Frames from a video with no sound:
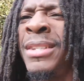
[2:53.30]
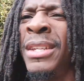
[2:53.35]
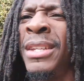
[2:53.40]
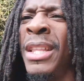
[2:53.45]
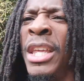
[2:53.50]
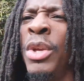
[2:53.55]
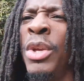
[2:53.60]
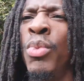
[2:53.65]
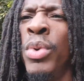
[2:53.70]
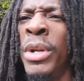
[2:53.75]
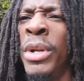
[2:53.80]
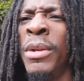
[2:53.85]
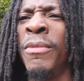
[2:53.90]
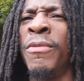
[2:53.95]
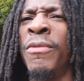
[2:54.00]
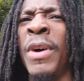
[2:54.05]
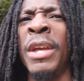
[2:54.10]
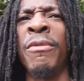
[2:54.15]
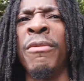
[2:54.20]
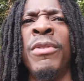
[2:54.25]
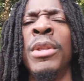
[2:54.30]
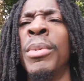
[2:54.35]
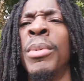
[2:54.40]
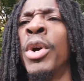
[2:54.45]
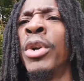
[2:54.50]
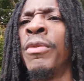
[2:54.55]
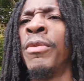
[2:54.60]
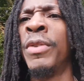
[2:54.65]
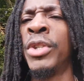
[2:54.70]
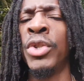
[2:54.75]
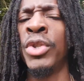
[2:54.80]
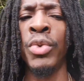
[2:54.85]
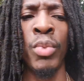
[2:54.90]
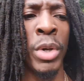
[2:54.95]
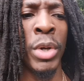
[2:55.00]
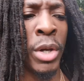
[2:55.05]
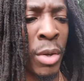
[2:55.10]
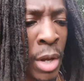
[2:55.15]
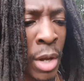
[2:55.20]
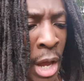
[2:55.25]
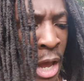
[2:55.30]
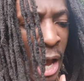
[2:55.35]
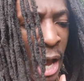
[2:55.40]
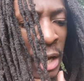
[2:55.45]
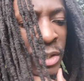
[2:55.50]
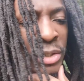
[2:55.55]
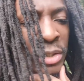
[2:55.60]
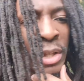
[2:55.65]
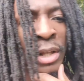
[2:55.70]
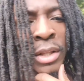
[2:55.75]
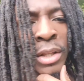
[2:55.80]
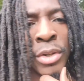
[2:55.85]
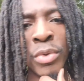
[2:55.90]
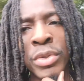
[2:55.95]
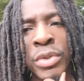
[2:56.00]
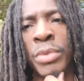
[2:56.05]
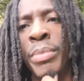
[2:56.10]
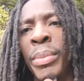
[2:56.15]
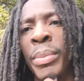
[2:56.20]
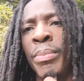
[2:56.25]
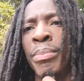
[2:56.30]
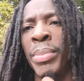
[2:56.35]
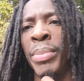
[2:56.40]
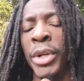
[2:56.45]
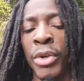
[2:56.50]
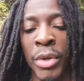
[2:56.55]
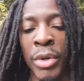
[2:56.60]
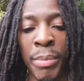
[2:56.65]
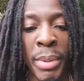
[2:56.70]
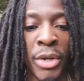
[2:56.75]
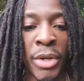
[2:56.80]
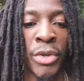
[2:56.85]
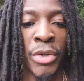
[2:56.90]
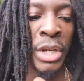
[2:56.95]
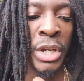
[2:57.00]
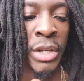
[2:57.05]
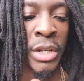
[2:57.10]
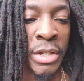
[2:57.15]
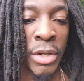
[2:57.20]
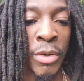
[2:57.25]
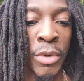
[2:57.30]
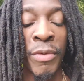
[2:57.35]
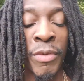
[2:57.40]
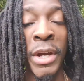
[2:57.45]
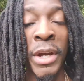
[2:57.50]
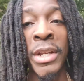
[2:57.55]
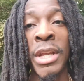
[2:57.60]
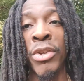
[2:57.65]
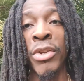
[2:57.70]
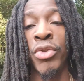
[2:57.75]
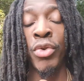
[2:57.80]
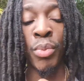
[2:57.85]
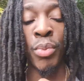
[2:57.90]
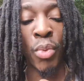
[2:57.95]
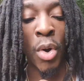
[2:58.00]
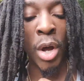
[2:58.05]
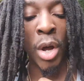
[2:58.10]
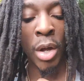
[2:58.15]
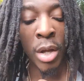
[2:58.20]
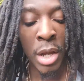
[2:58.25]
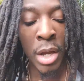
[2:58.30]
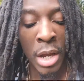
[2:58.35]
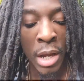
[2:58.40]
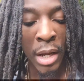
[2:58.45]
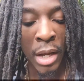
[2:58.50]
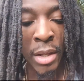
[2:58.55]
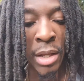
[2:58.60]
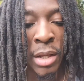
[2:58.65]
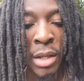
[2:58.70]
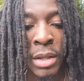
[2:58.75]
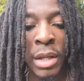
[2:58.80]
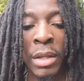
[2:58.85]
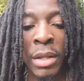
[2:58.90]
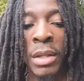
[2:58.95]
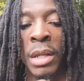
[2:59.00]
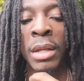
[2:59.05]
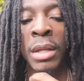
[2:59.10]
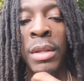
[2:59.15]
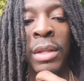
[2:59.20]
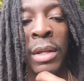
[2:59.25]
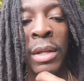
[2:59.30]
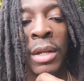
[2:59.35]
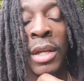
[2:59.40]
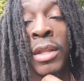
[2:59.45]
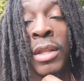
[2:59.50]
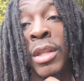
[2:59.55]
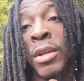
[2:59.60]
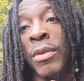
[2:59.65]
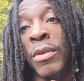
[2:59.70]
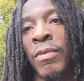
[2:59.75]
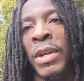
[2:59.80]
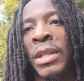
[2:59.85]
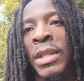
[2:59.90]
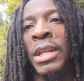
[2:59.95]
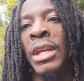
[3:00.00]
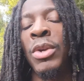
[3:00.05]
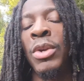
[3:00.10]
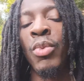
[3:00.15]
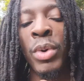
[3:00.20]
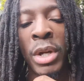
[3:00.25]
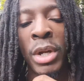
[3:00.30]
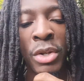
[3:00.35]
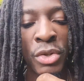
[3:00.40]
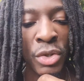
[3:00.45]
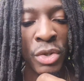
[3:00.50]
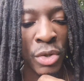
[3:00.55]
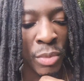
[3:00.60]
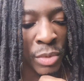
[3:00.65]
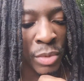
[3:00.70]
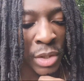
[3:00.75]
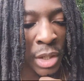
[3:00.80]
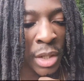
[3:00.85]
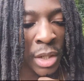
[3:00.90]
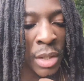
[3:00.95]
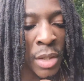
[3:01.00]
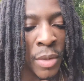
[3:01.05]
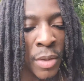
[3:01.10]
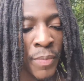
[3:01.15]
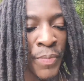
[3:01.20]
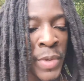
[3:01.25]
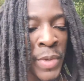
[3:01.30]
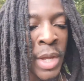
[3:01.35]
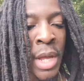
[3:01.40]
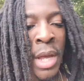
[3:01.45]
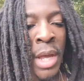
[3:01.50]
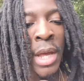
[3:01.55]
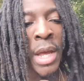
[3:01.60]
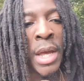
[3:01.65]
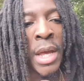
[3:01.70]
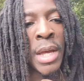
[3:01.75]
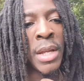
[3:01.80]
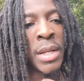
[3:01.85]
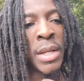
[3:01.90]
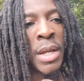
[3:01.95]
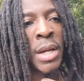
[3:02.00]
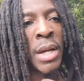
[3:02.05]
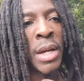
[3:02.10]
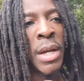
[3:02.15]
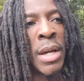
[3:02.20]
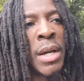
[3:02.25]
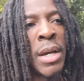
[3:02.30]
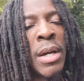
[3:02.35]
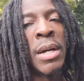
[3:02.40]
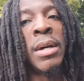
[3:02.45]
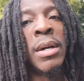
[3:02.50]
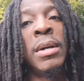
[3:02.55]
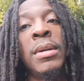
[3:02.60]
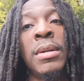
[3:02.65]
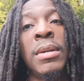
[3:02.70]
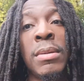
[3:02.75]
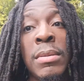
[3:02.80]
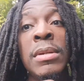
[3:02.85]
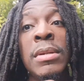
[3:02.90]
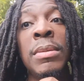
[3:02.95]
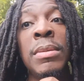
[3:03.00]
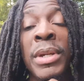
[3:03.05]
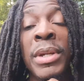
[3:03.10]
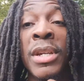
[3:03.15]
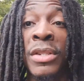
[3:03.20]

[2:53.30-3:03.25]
that he wouldn't fight Filip Hrgović as well. I just thought that it was a bigger and better chance that he'll fight J.D. Dubois in, in, in, in, the in the event that he wins. You know what I'm saying? Um, and uh, because